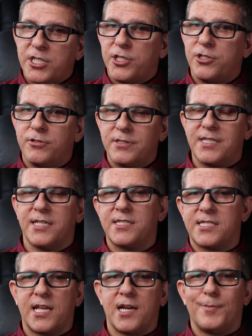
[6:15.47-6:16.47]
to use this
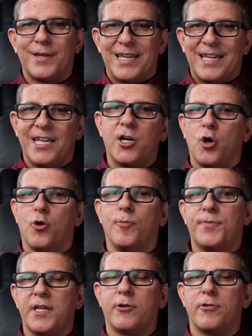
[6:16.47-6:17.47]
setup in a
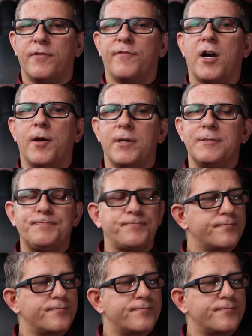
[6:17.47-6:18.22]
home theater environment,